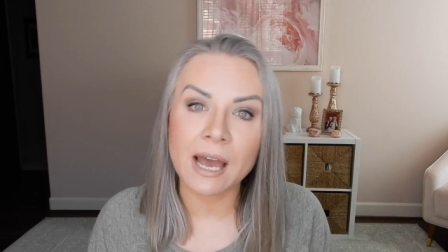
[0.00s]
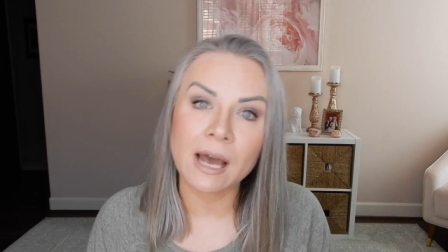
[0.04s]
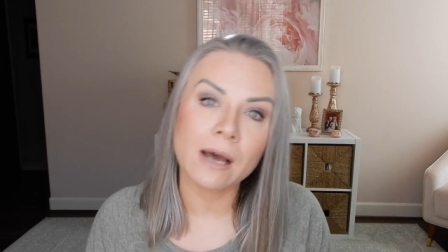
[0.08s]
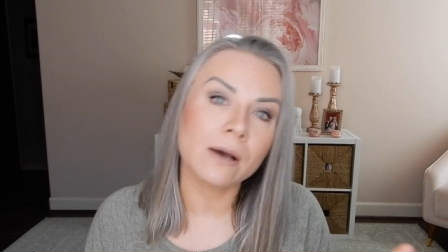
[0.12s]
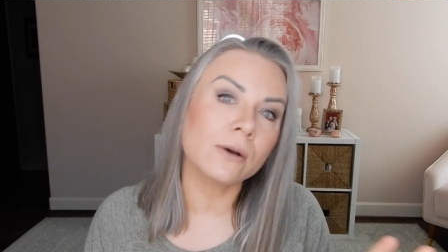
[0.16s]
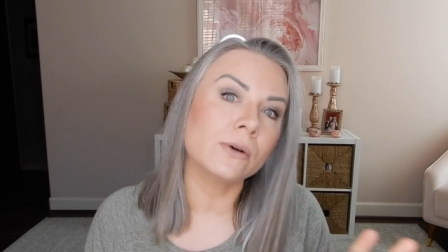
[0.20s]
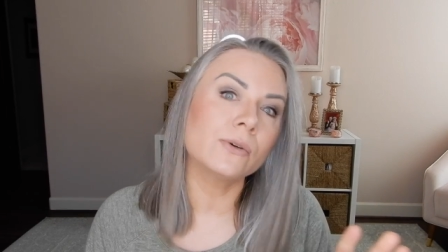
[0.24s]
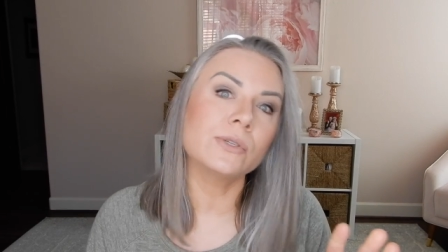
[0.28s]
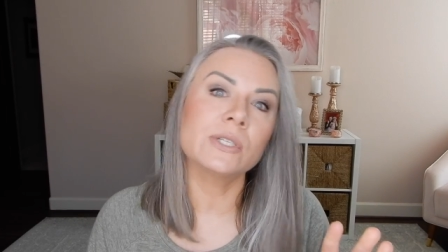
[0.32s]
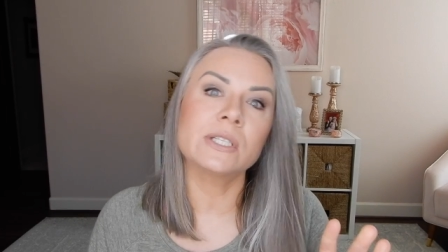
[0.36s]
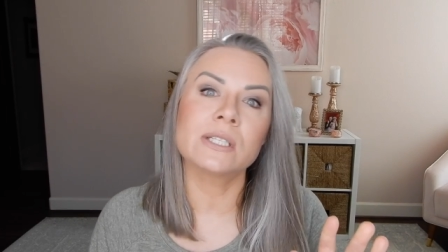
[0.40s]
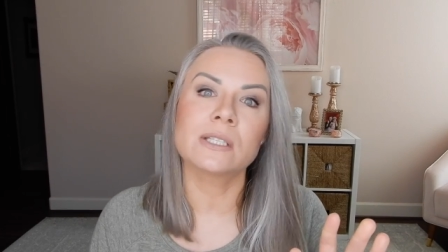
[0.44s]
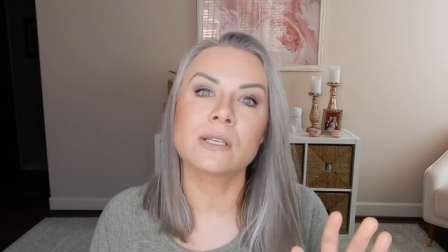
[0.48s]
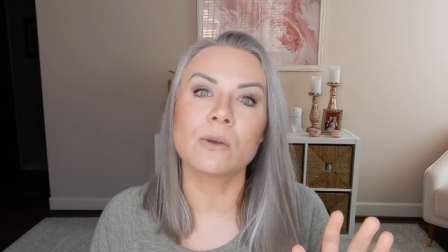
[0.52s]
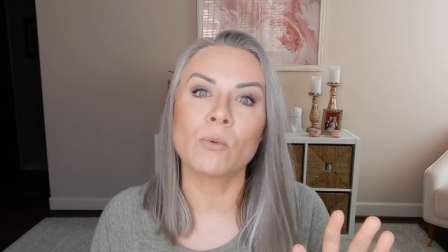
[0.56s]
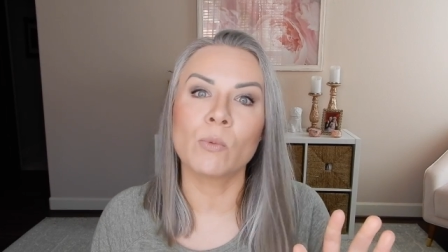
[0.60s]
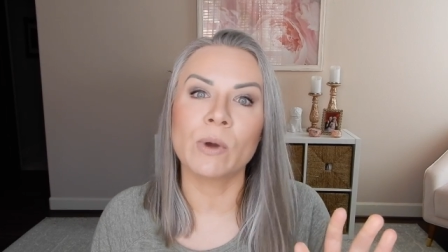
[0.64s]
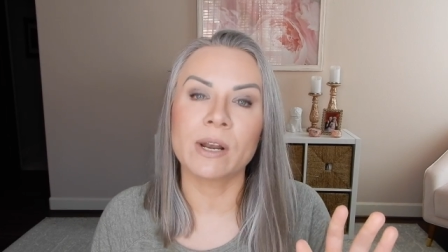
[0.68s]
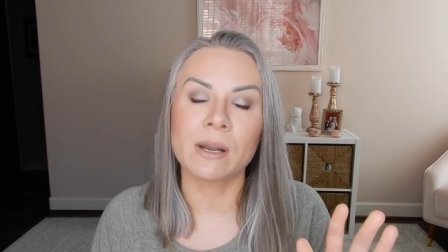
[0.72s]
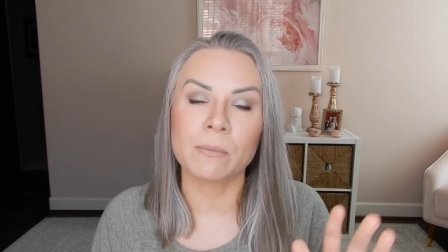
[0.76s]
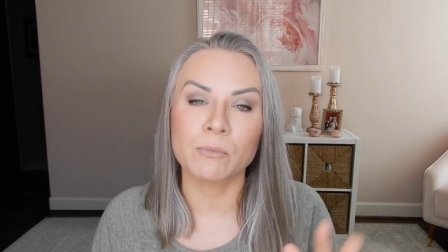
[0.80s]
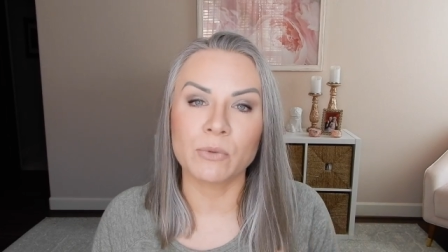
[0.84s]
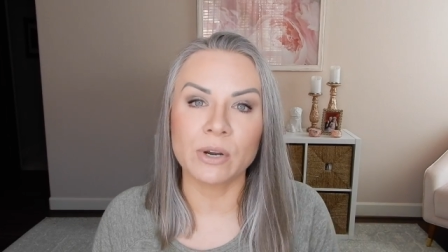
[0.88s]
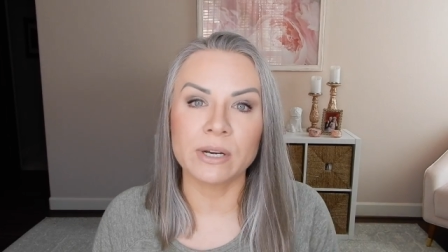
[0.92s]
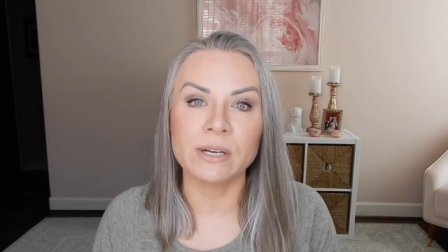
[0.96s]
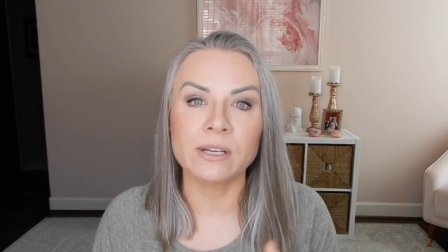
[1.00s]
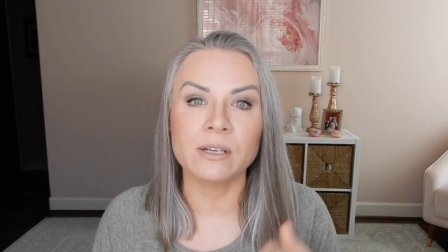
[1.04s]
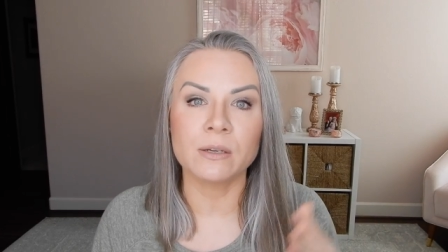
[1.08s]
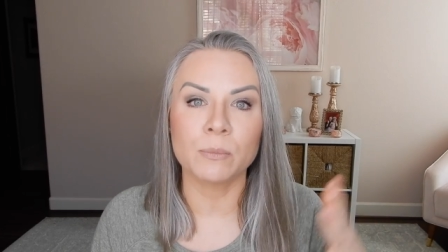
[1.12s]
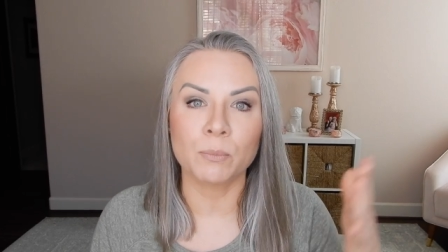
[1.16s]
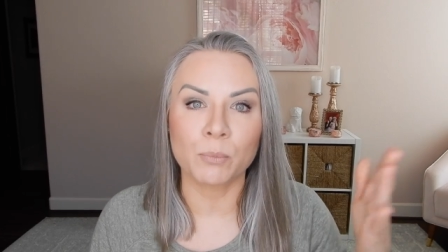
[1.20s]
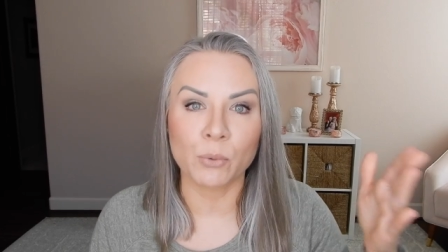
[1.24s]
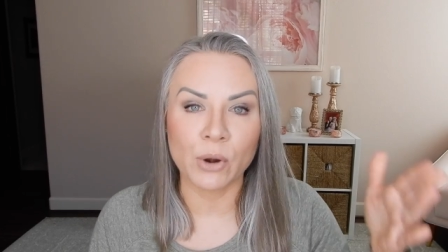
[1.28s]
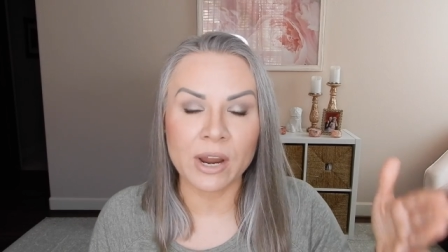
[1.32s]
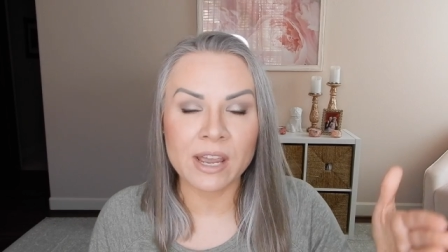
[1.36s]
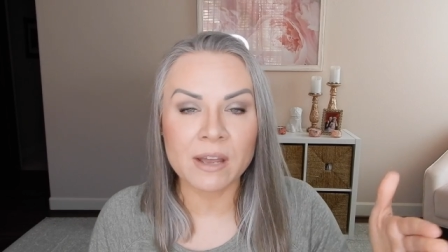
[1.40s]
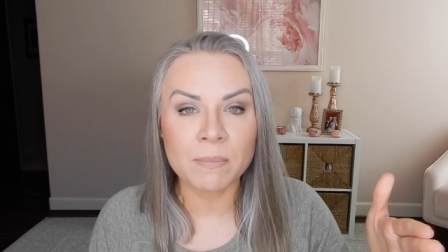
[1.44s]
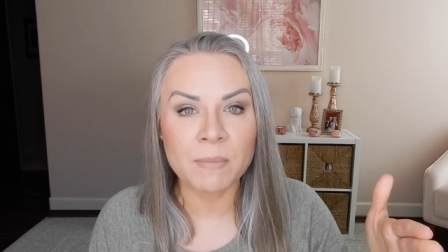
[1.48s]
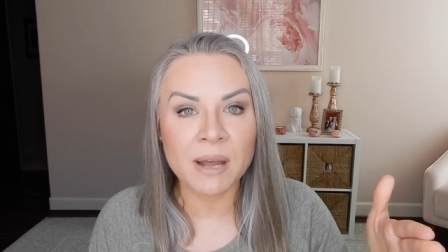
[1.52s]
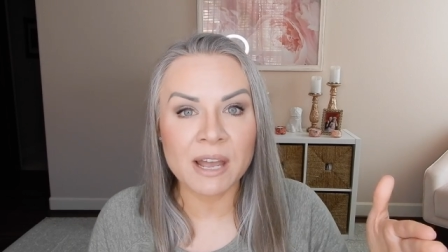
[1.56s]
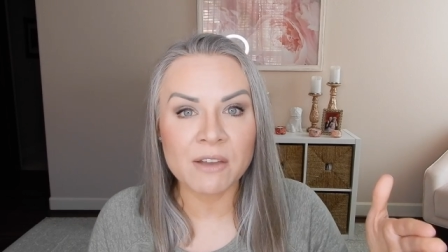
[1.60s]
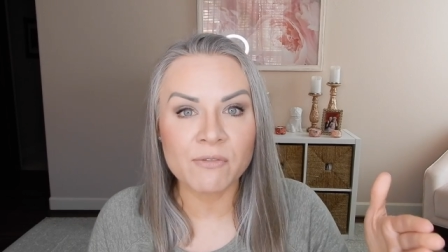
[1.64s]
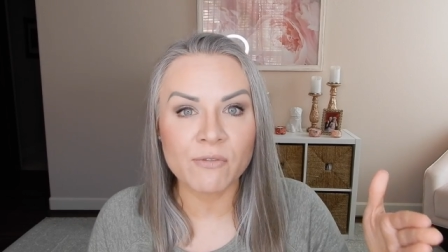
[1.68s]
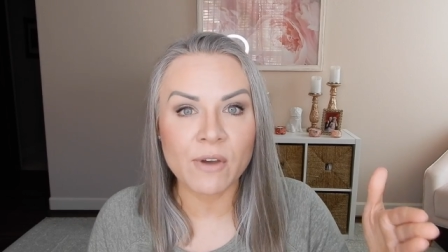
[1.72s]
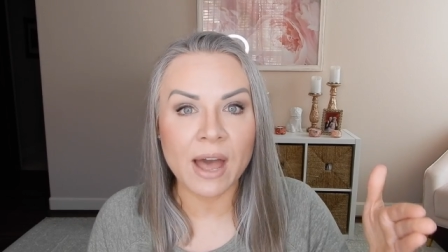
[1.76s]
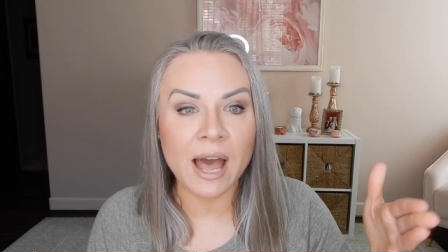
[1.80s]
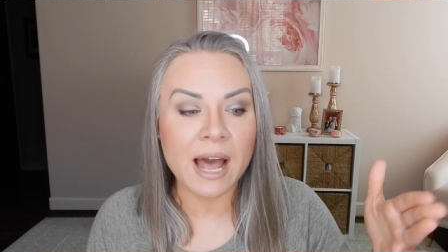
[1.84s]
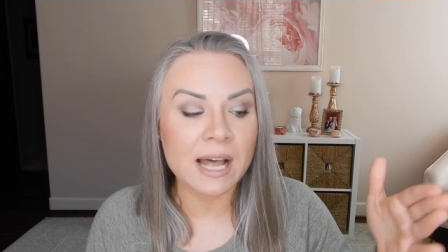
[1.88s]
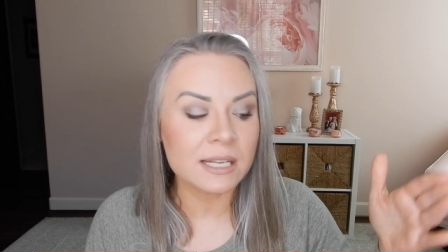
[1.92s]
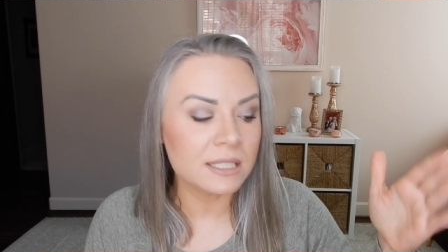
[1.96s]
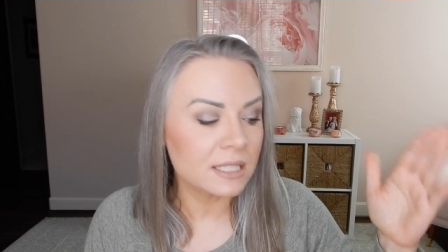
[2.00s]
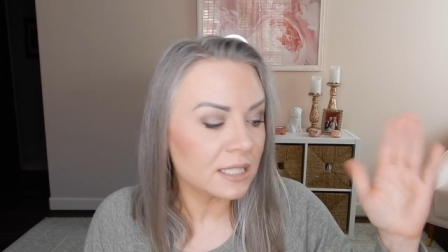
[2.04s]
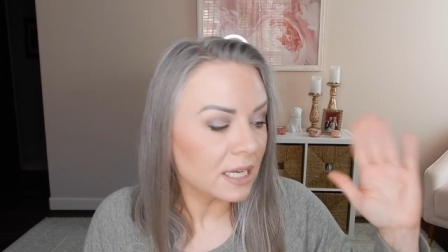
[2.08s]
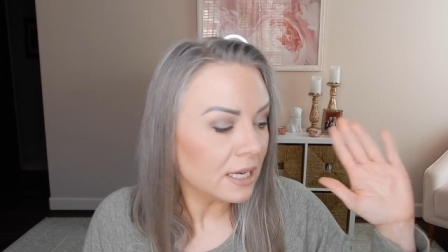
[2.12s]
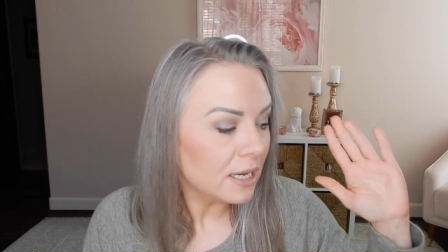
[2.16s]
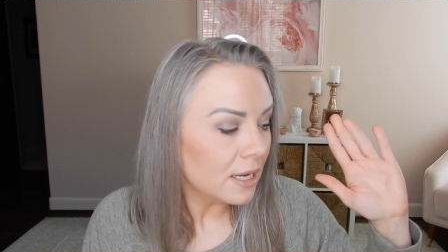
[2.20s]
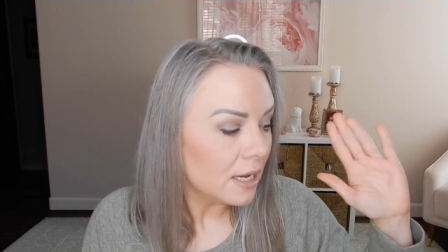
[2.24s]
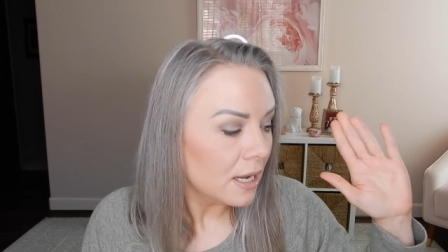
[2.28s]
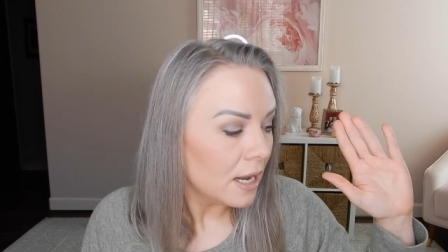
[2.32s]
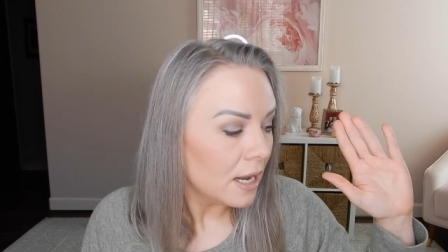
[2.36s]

house when I'm ready to break my fast,